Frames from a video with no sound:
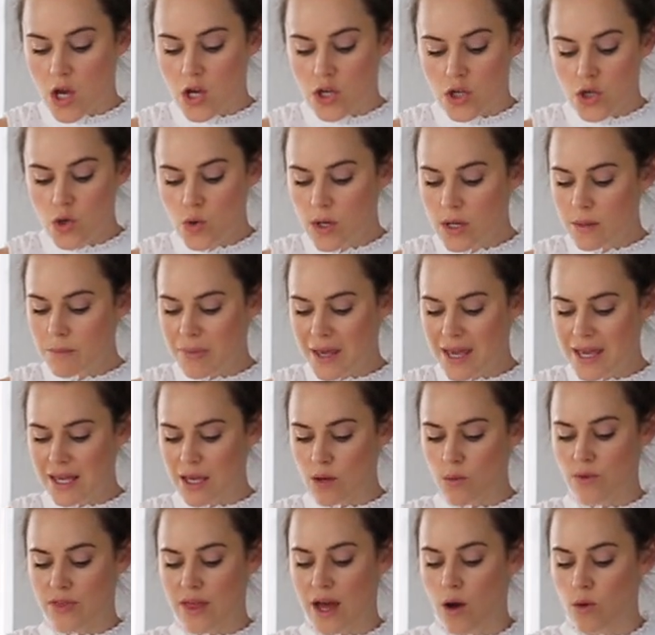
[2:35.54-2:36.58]
You can bake it
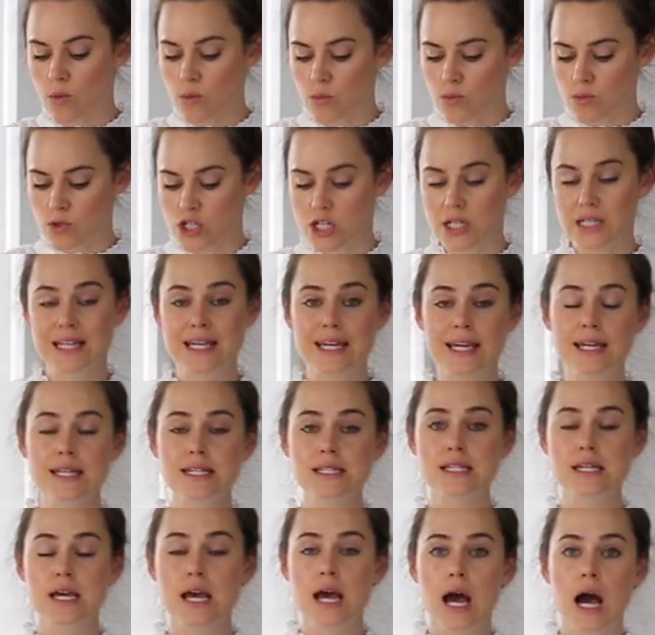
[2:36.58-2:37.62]
without chilling
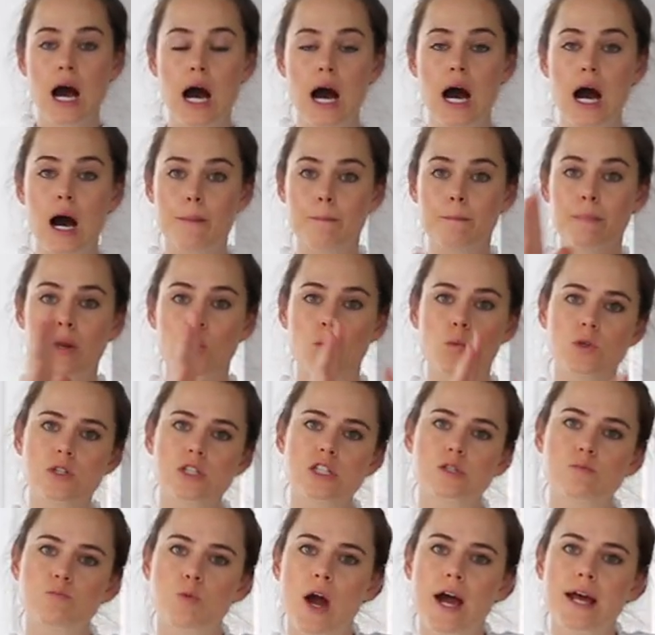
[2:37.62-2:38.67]
it, um, but it will
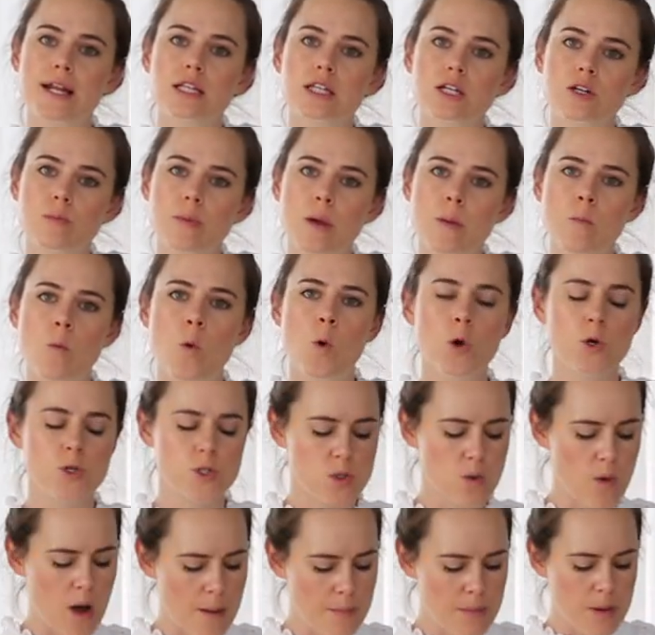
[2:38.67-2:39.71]
spread a little bit more.
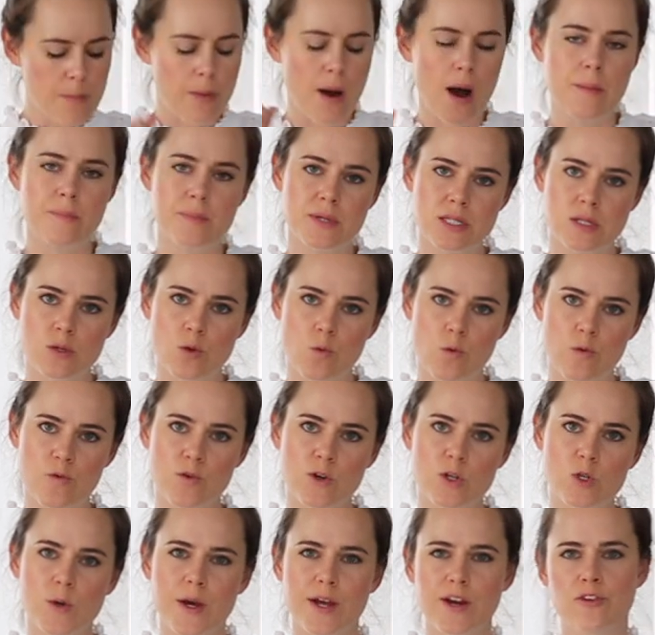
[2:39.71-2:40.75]
So I'm gonna pop this in the
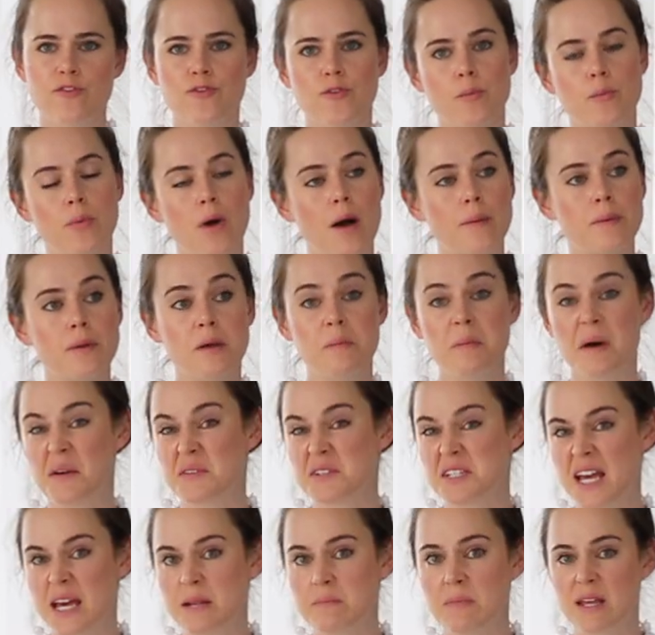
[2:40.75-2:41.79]
refrigerator for probably about
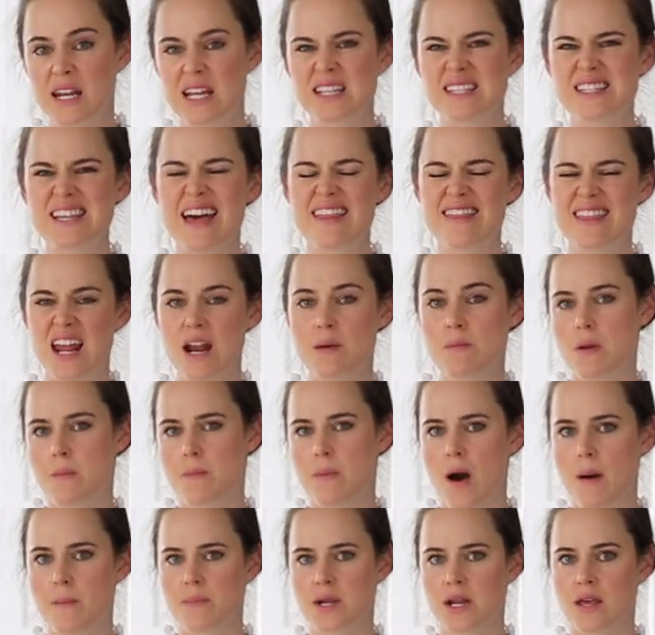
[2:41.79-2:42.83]
10 minutes and then I'm gonna
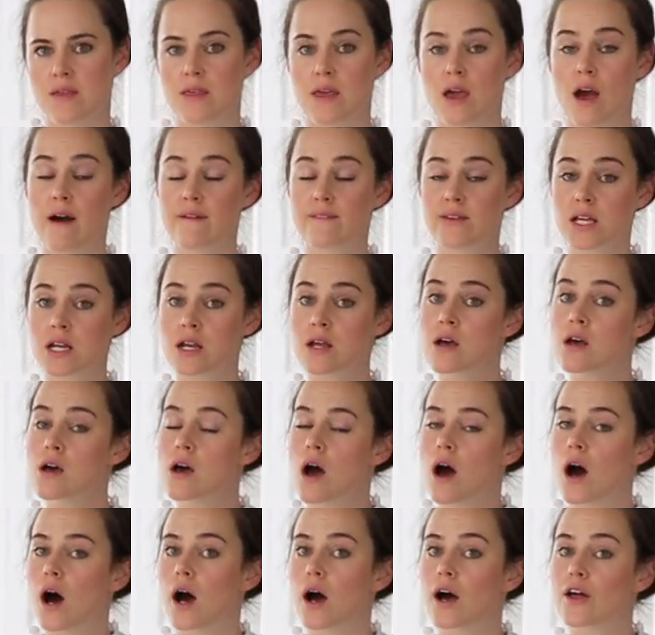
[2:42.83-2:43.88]
pop it in the oven,
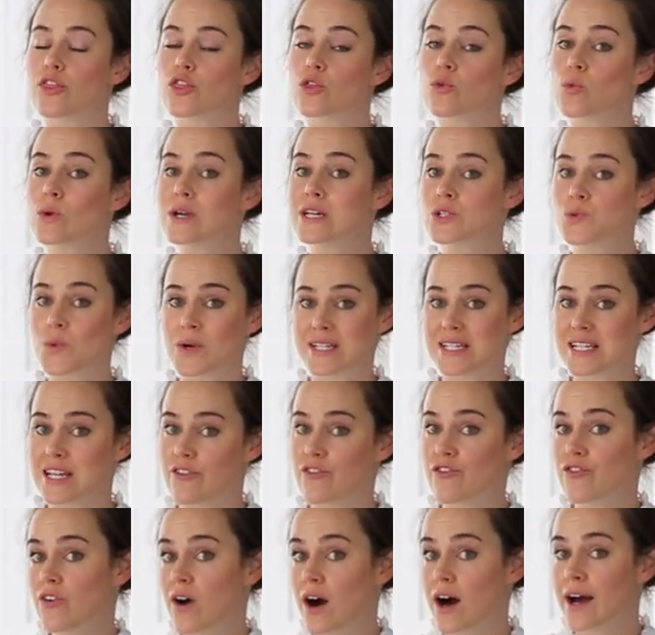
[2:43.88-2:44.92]
uh,
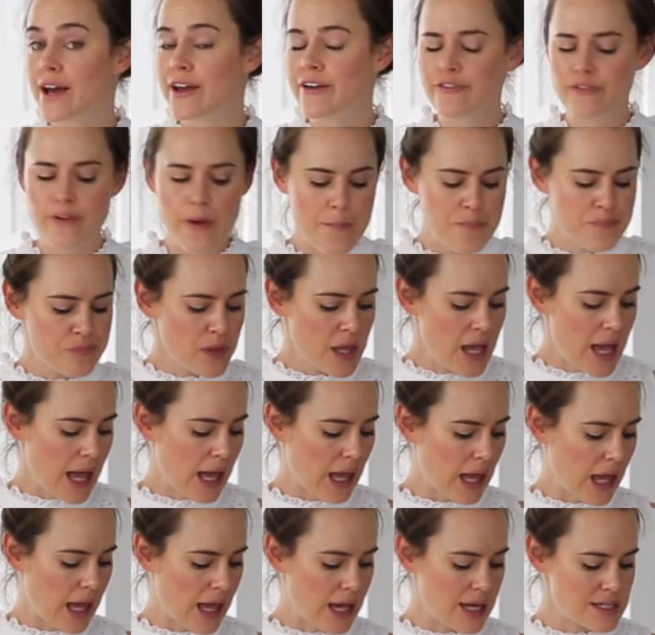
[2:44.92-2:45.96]
325,
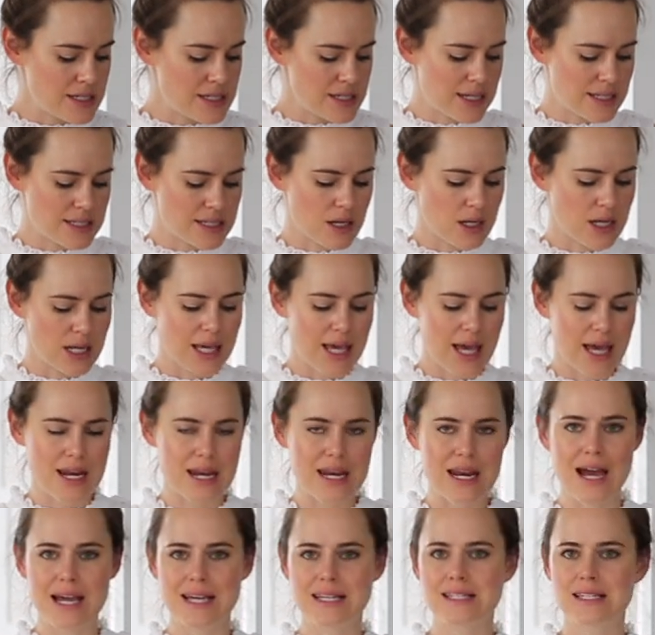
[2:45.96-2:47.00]
and it's gonna get
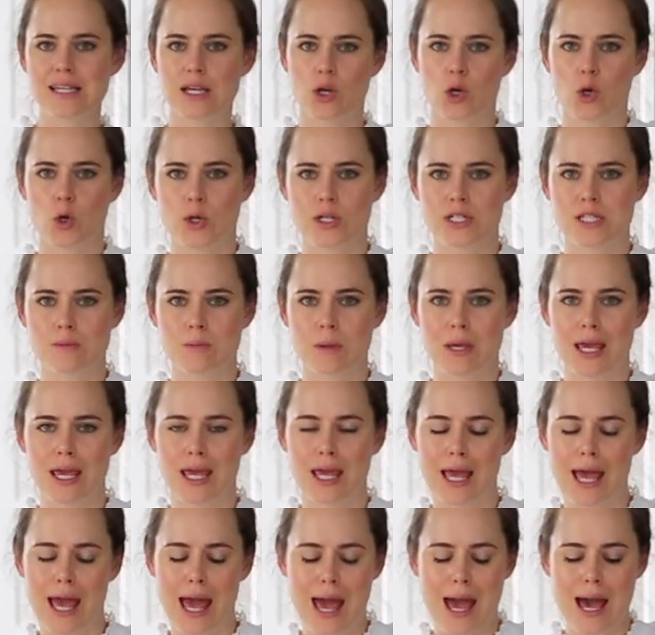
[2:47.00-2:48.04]
nice and
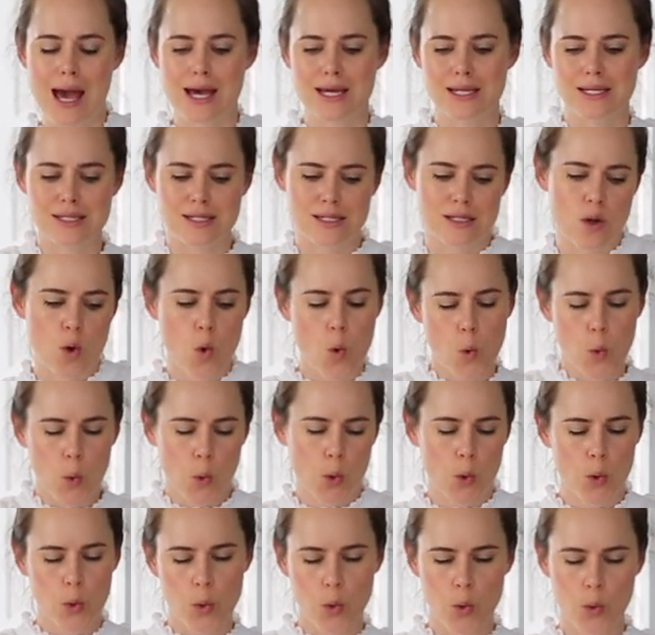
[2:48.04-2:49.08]
crispy and
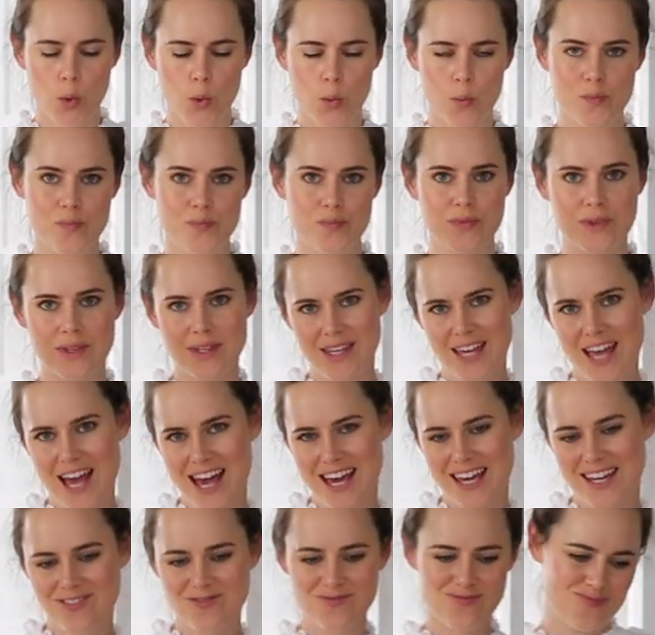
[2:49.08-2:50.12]
whew,
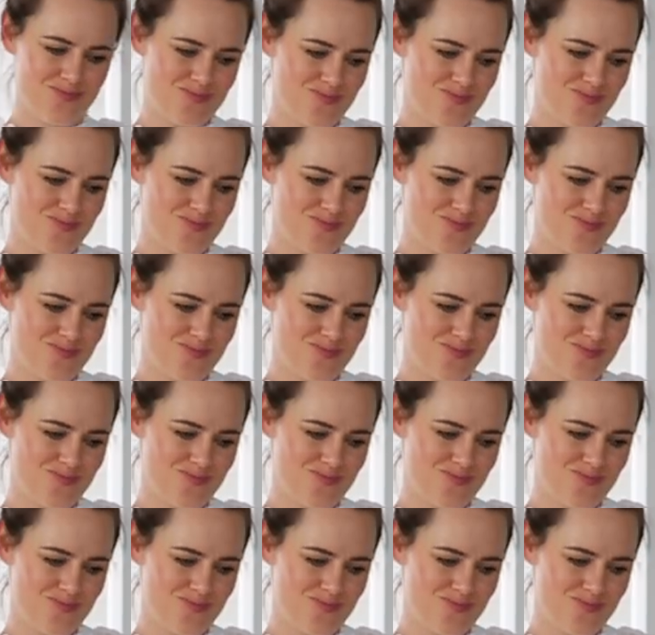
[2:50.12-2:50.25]
yay.